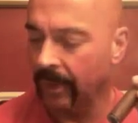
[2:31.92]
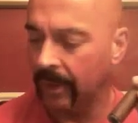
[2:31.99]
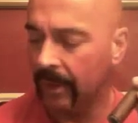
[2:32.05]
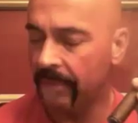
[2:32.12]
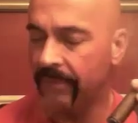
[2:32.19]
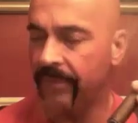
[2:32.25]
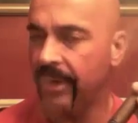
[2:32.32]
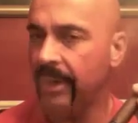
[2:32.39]

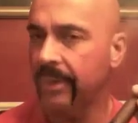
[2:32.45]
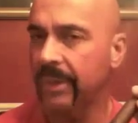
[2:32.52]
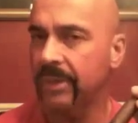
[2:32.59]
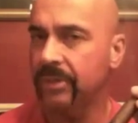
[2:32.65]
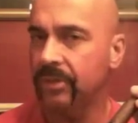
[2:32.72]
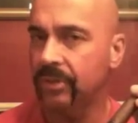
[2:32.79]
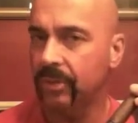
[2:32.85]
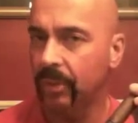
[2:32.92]
A very
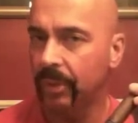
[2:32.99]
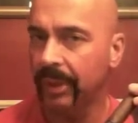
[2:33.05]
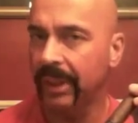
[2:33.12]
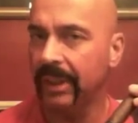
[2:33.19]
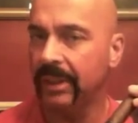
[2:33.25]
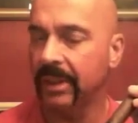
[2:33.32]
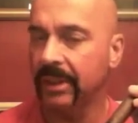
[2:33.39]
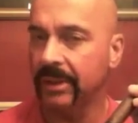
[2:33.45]

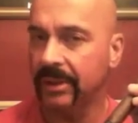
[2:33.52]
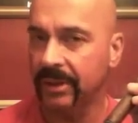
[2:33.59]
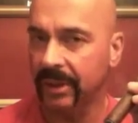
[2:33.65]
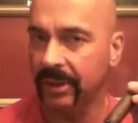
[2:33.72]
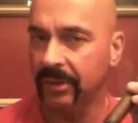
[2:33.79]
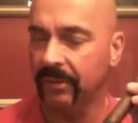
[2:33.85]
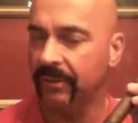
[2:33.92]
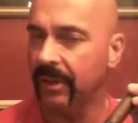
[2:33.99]
sweet
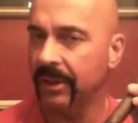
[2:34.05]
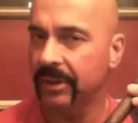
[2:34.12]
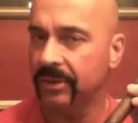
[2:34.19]
cedar, very